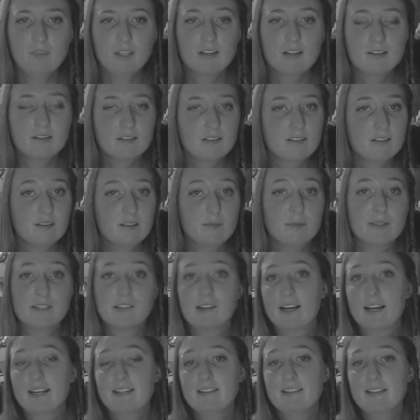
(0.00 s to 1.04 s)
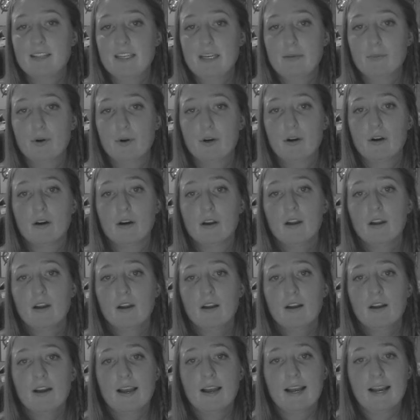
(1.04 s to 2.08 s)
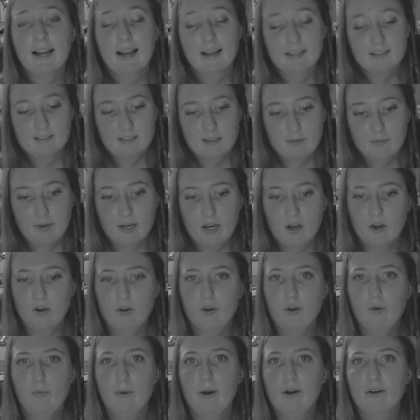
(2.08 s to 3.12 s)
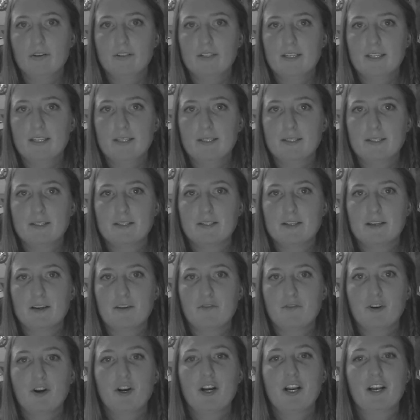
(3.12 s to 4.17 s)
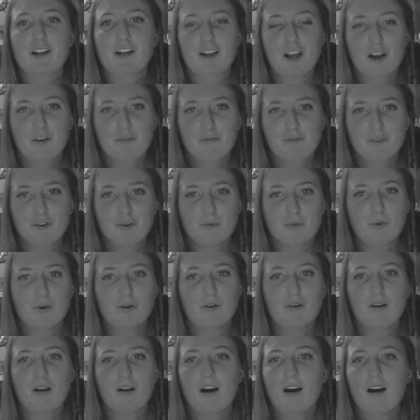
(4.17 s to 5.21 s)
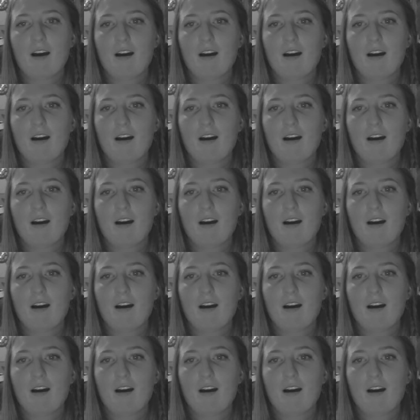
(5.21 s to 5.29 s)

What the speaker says: Since I'm a side sleeper and sleeping on new piercings is very uncomfortable,